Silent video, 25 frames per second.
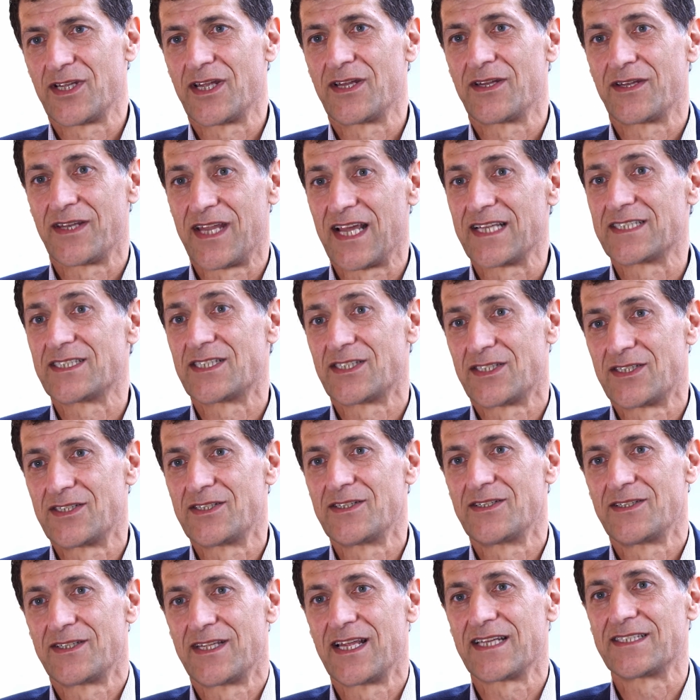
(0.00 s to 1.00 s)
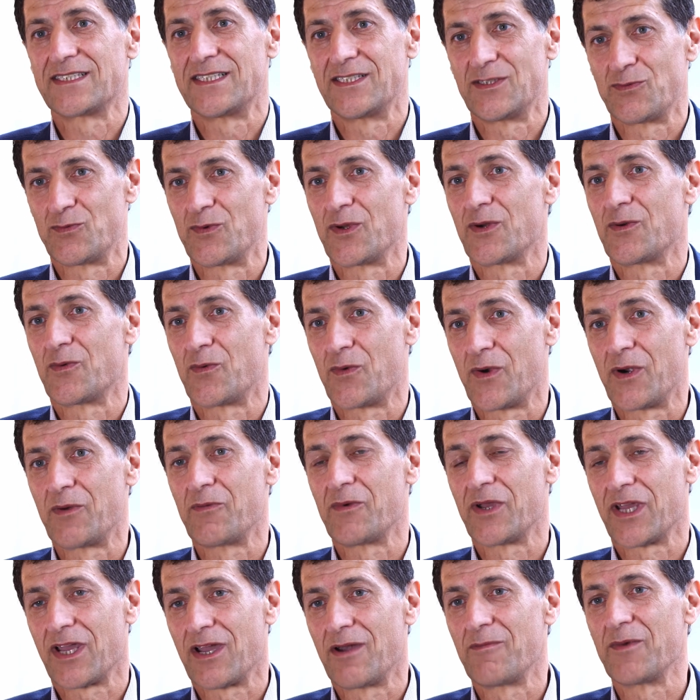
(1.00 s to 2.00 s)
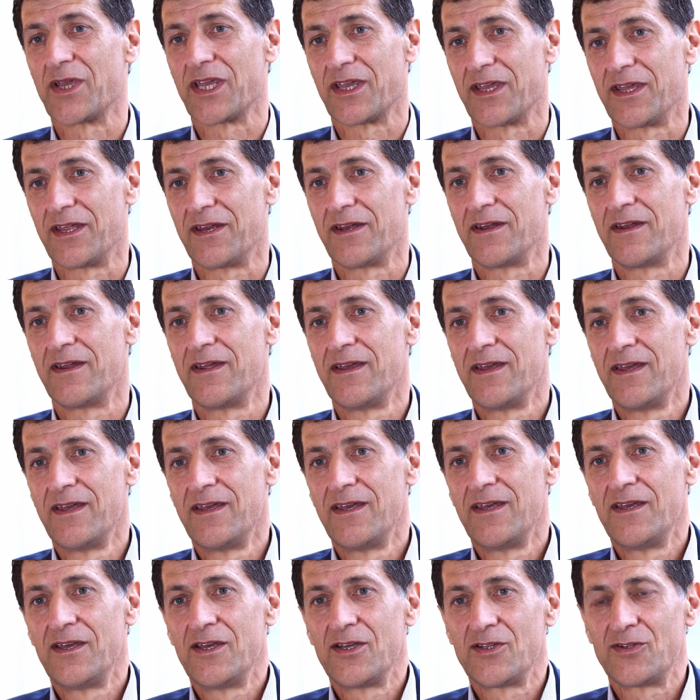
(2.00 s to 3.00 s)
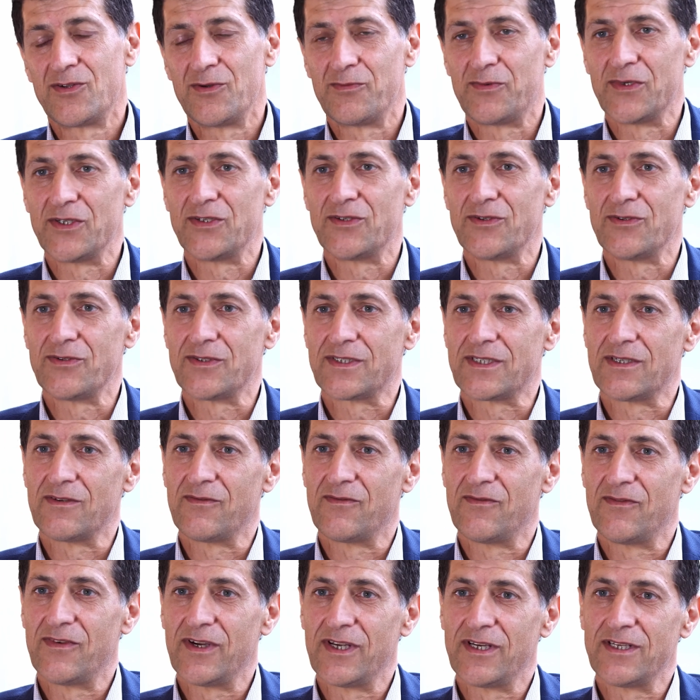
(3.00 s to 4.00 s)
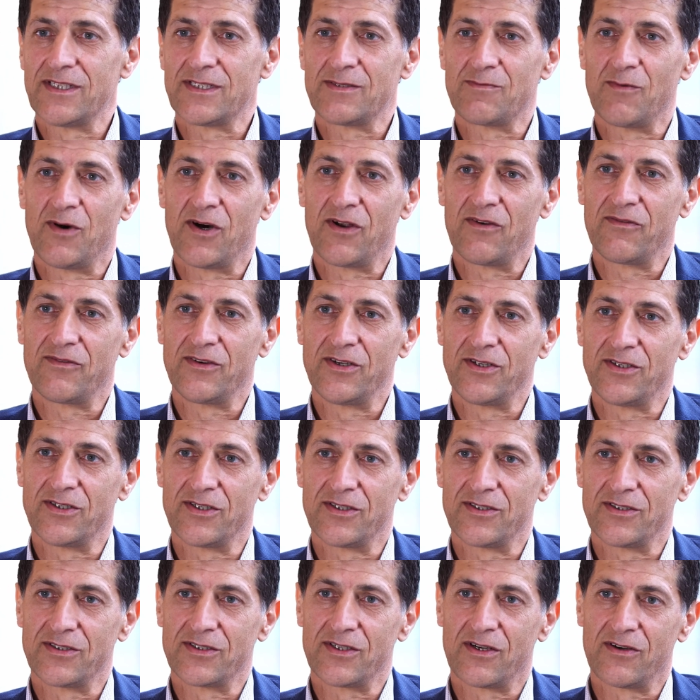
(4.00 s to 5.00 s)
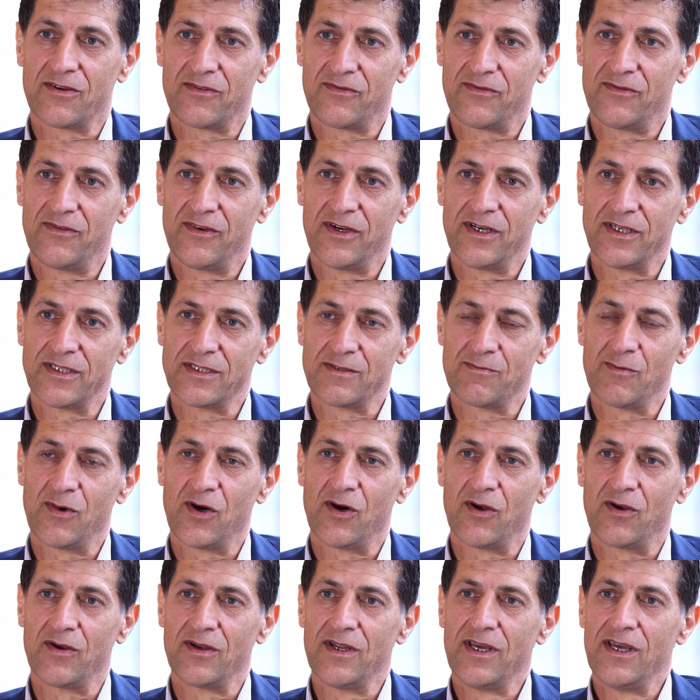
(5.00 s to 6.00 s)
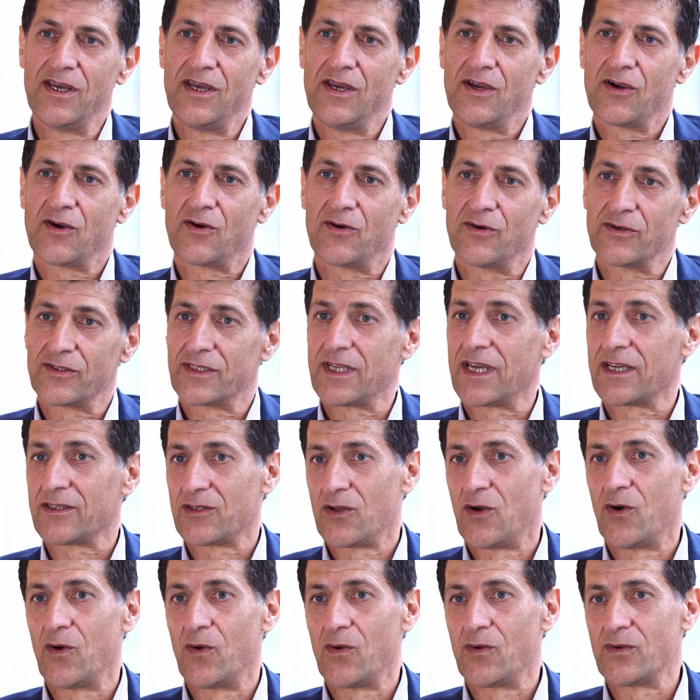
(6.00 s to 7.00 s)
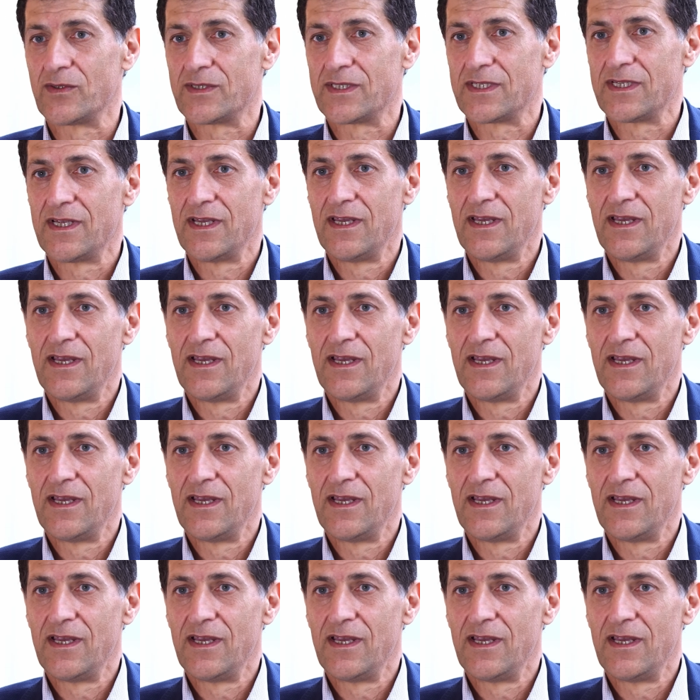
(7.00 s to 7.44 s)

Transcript: And that's, that's where, we're coming in, to produce very small features or very small contact holes